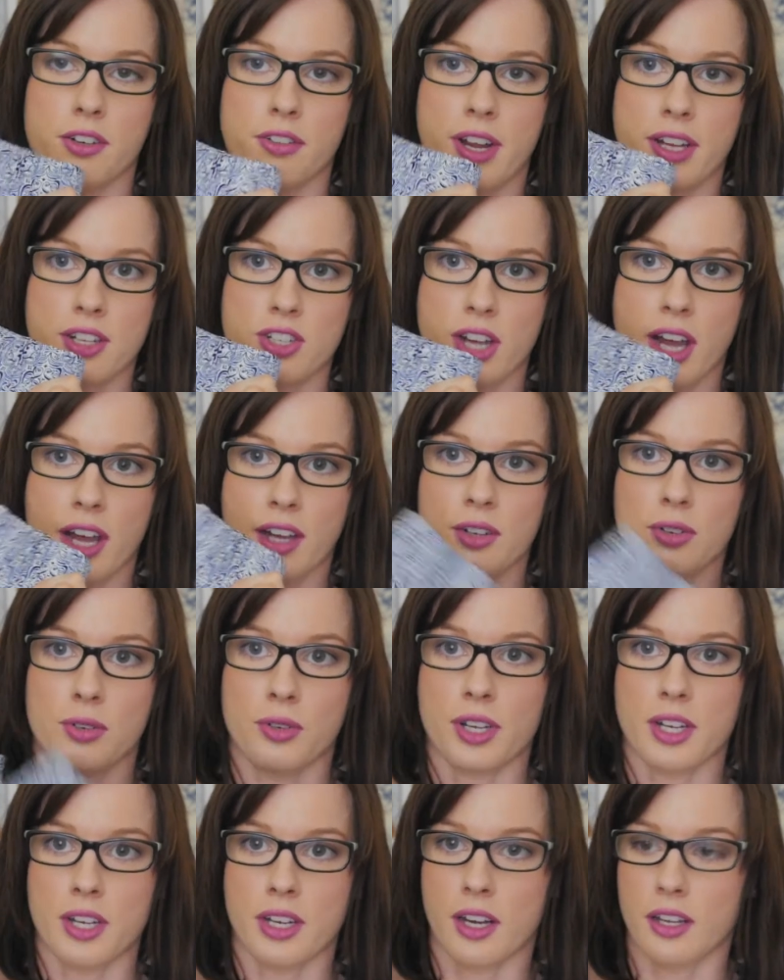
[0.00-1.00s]
around your ankle
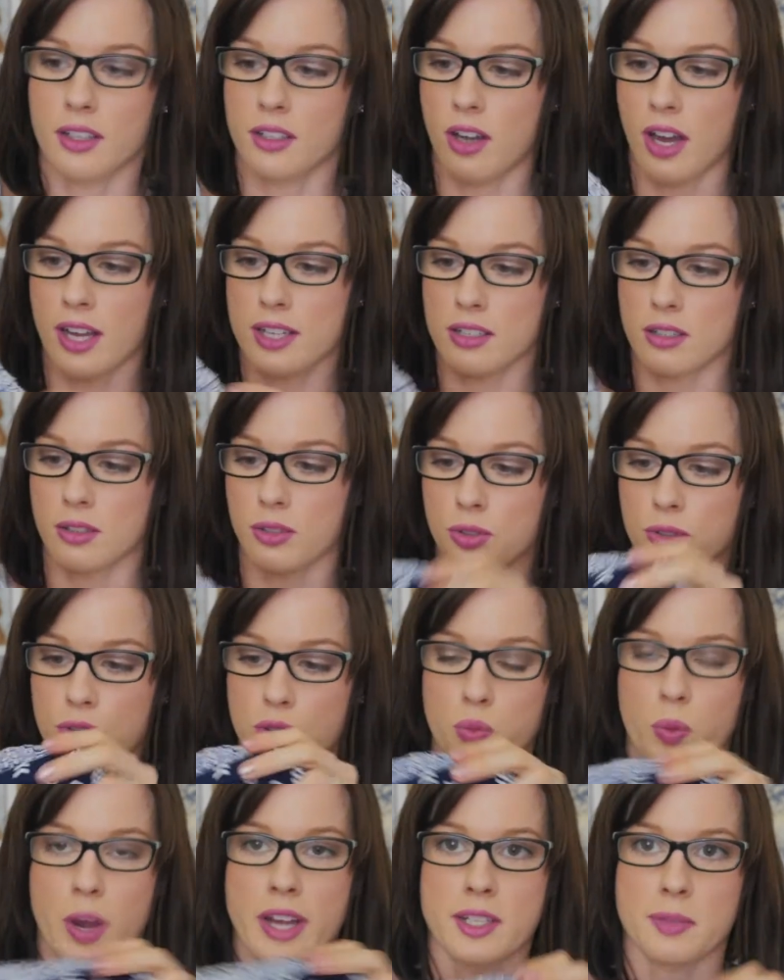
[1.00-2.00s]
here, nice
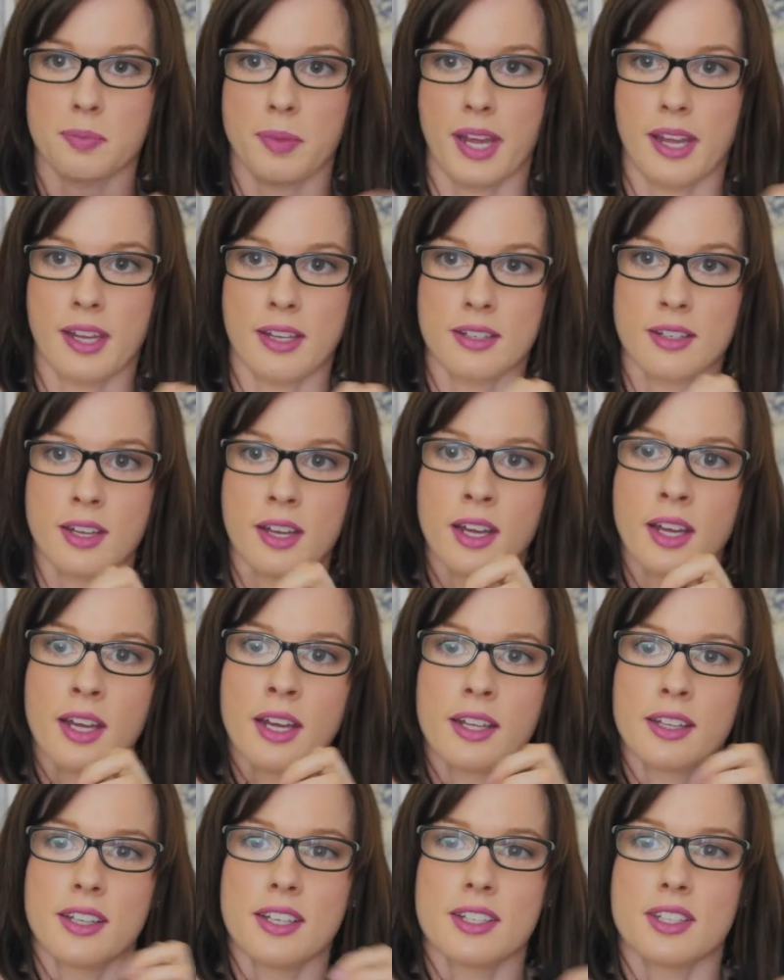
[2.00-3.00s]
loose waistband.
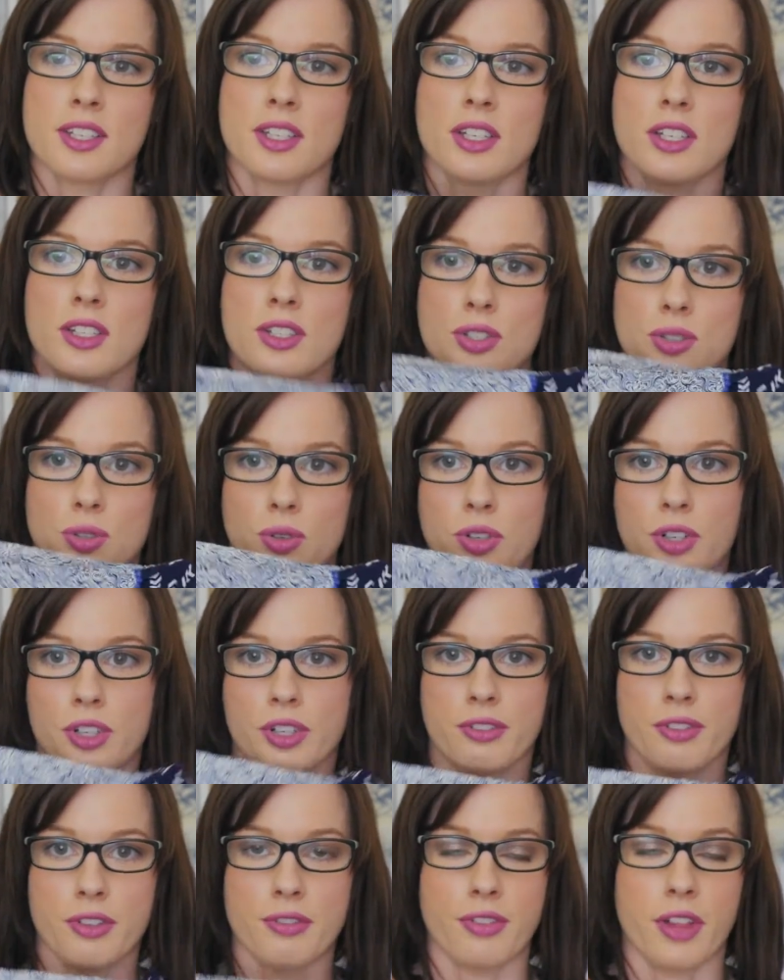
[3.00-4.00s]
This is sort
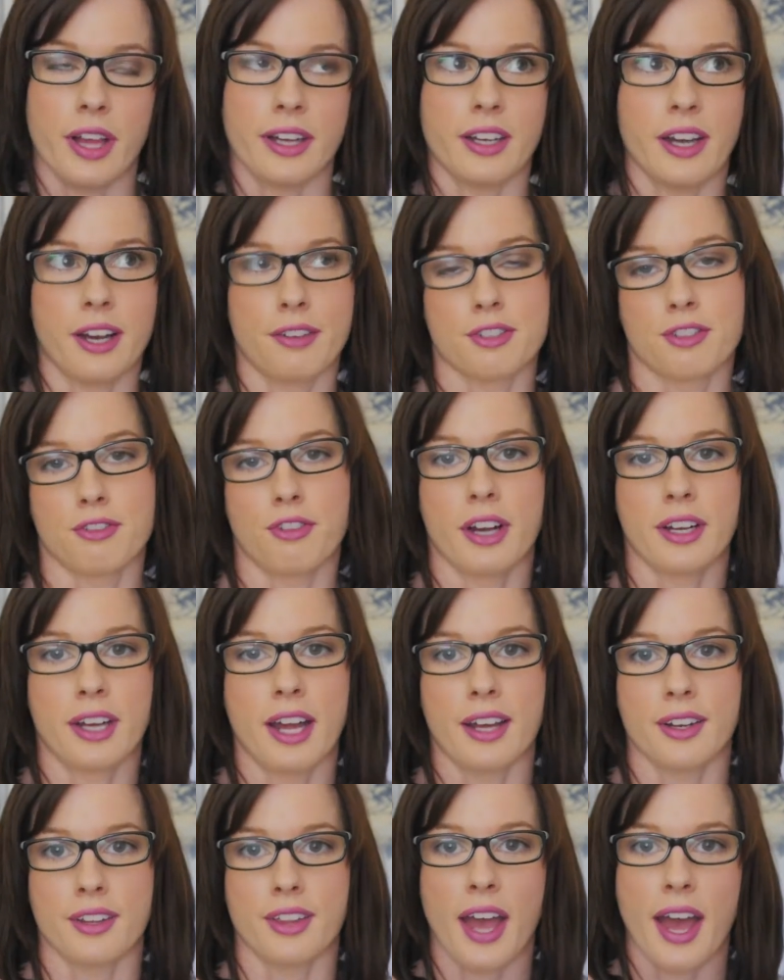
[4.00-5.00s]
of if like I have to run
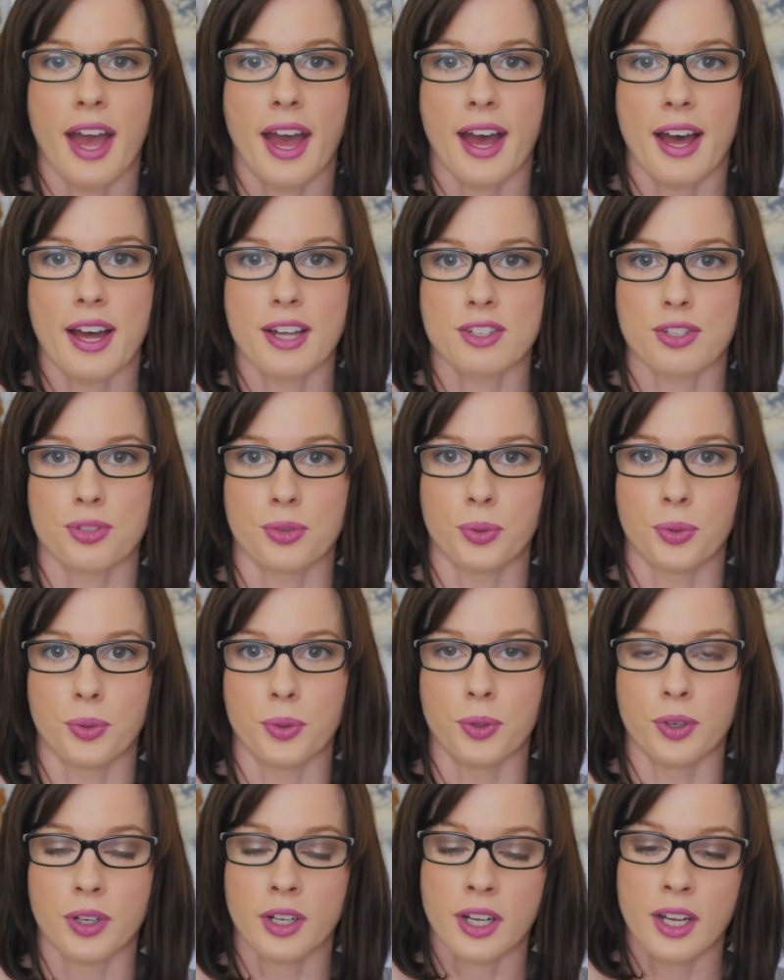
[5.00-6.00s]
out of the house
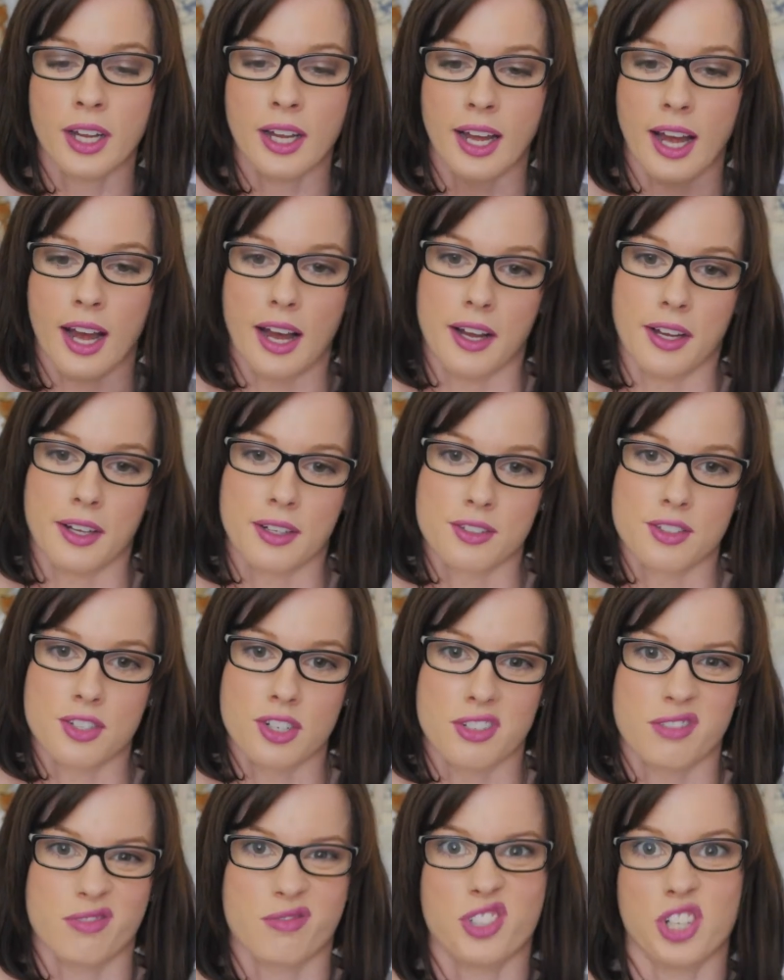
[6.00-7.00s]
or
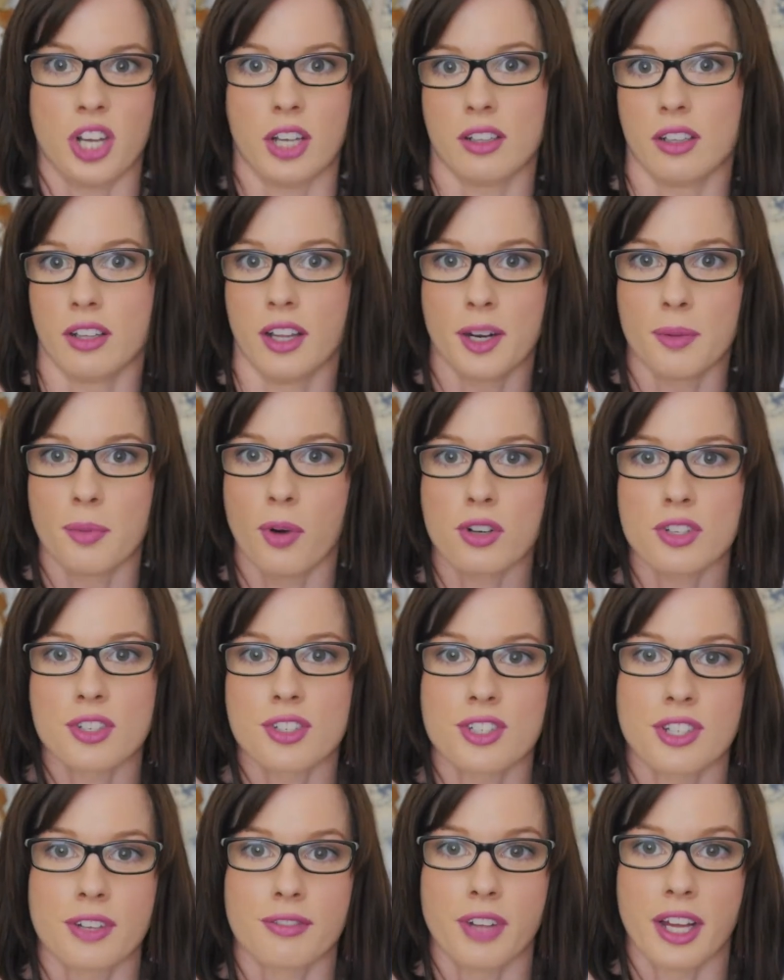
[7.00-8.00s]
just check the letterbox
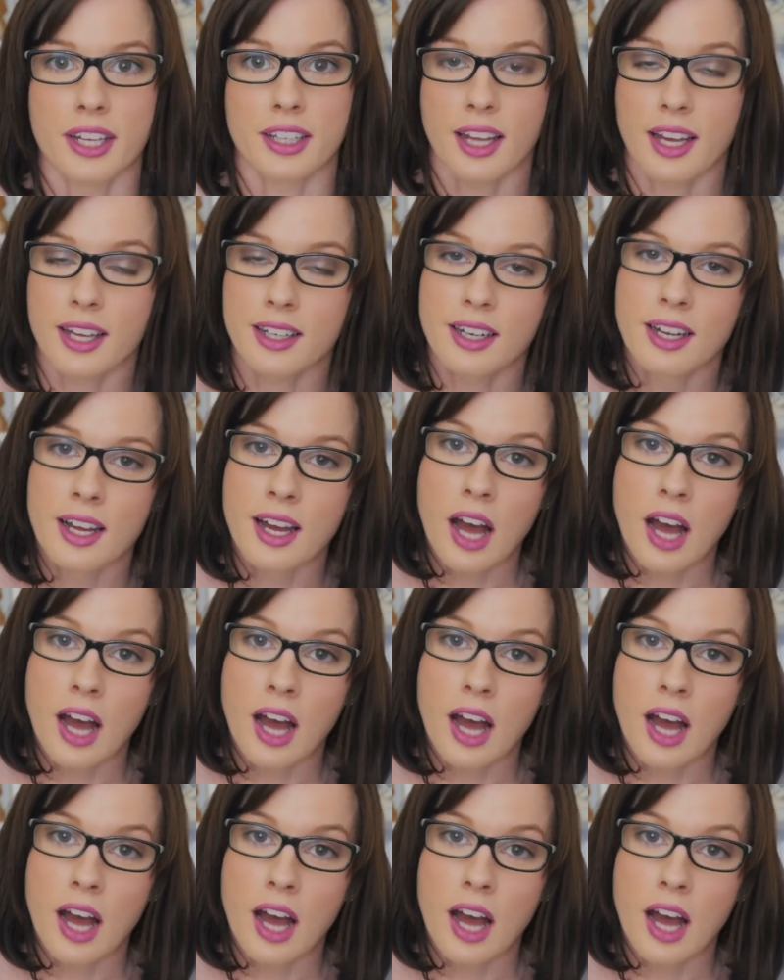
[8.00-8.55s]
and stuff like that.